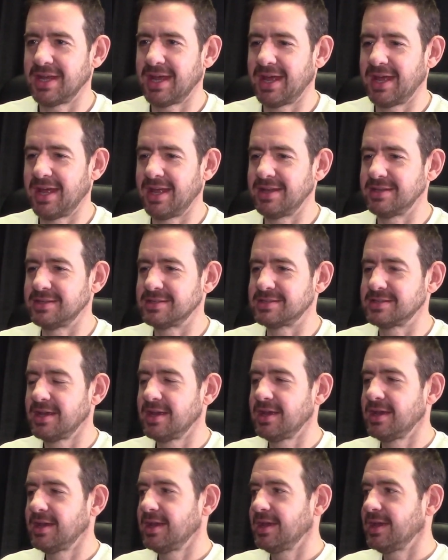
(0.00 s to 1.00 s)
And
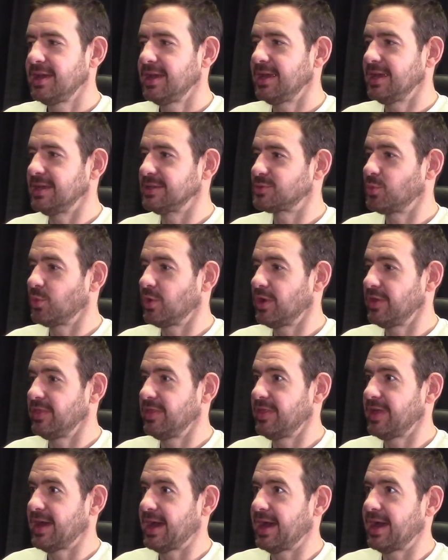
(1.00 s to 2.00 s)
it's
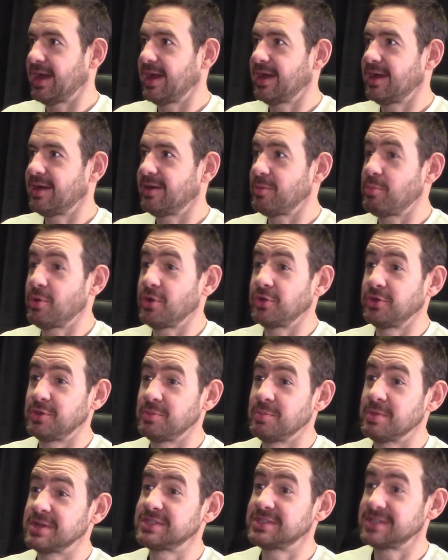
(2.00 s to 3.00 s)
one that I
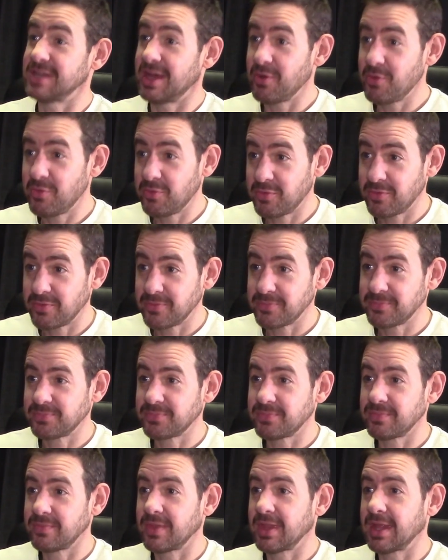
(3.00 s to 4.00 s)
pondered myself,
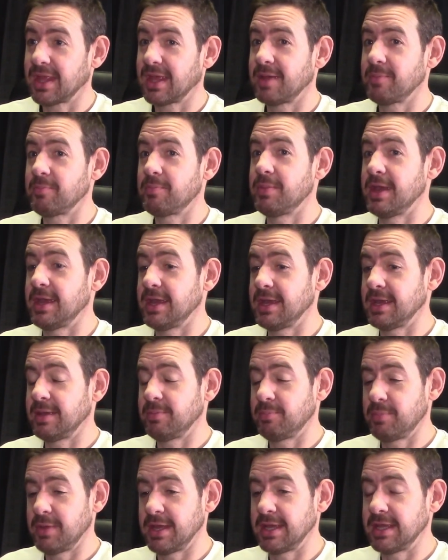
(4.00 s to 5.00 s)

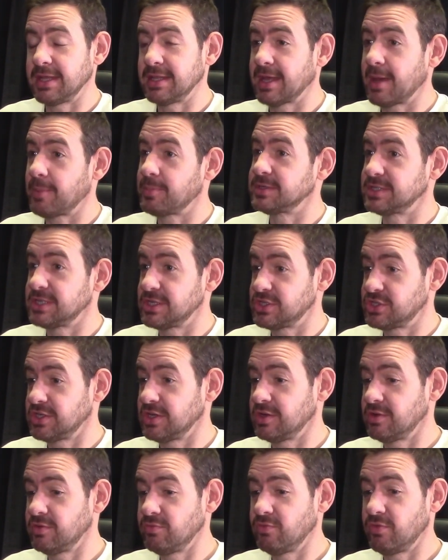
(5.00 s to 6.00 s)
being in that
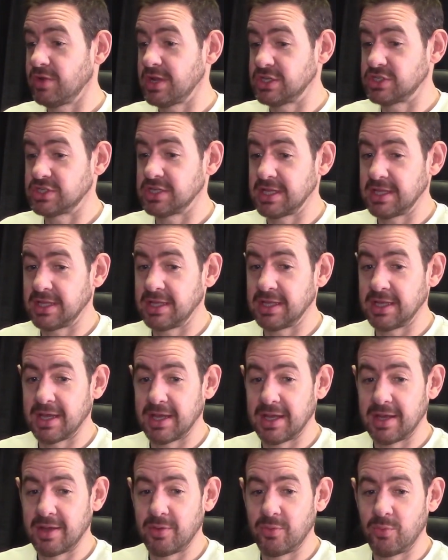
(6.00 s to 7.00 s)
position, reaching
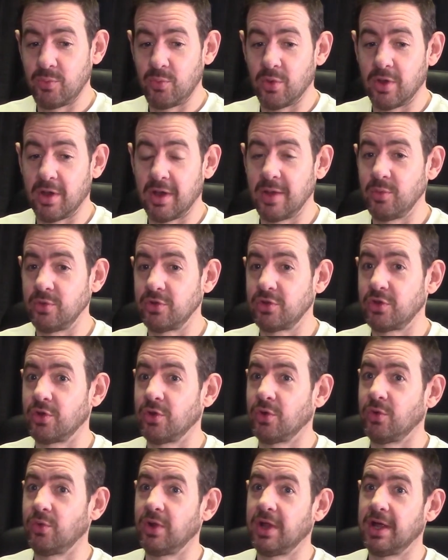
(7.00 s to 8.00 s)
what I would
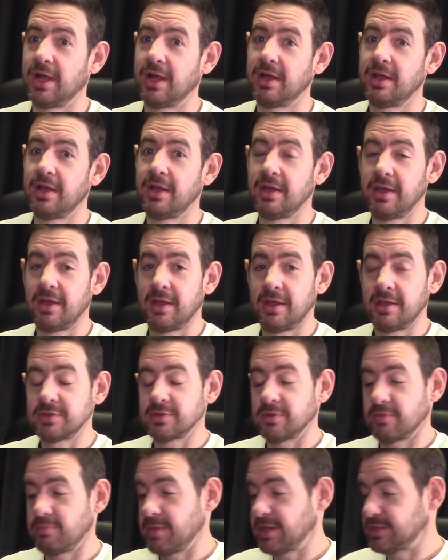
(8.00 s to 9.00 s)
call a
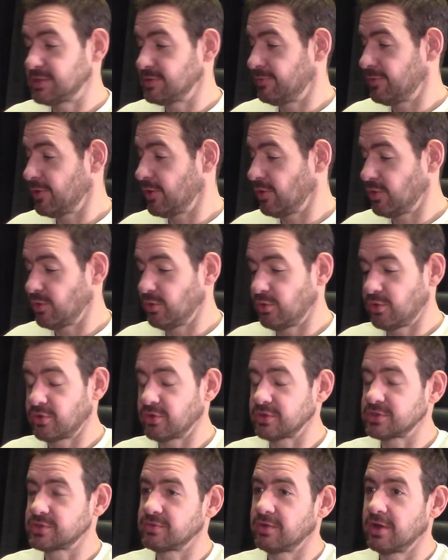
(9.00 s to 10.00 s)
sort of metaphorical
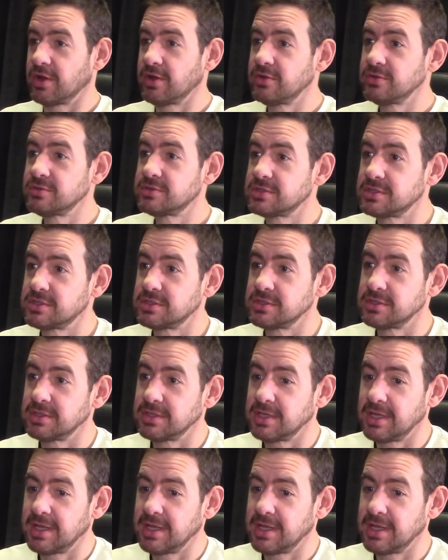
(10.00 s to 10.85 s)
crossroads.